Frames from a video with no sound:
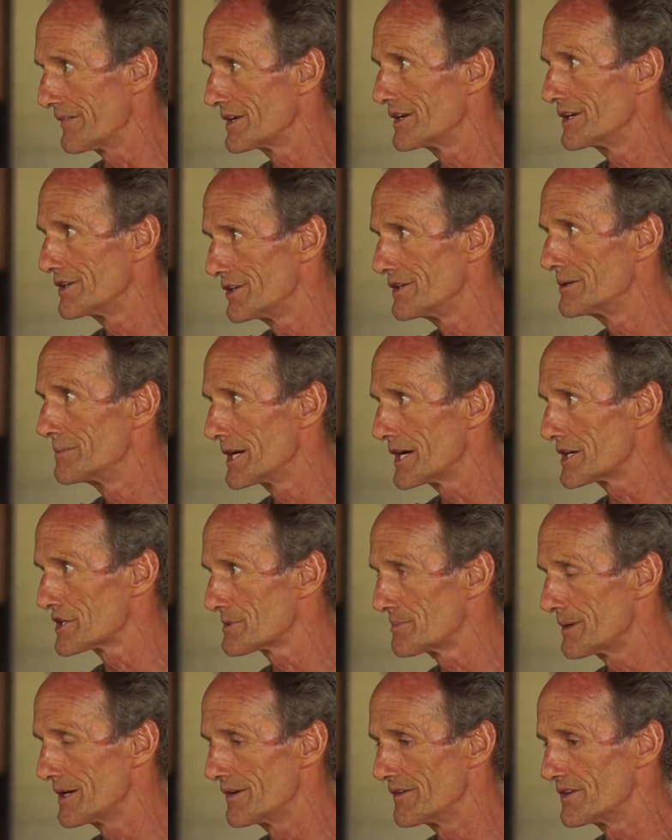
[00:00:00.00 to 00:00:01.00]
having a human
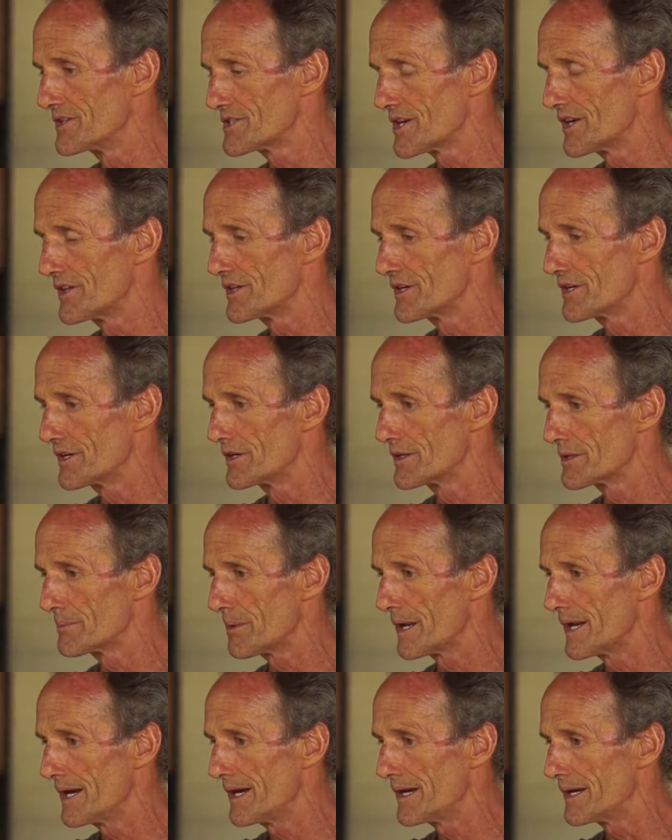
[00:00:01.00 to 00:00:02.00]
experience on the
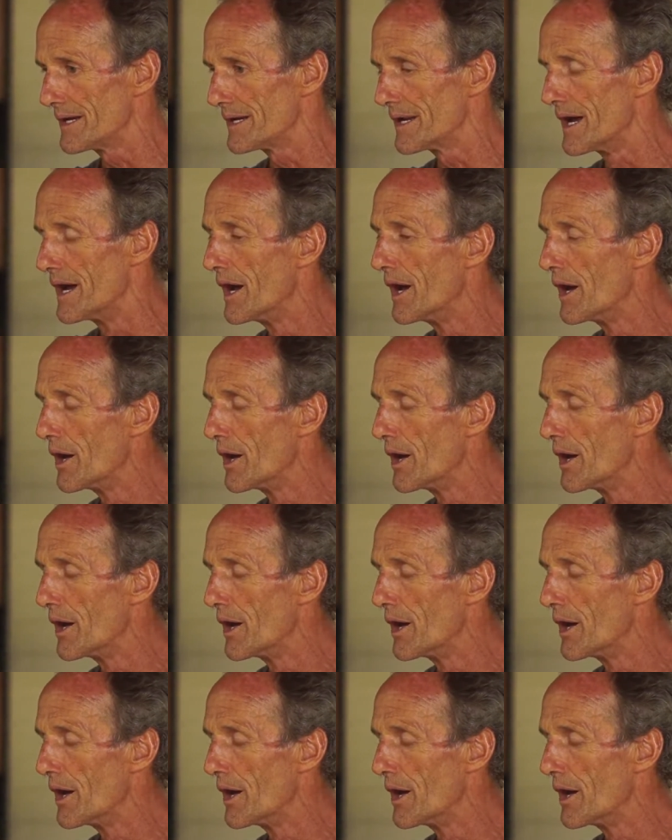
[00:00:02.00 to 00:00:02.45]
earth plane,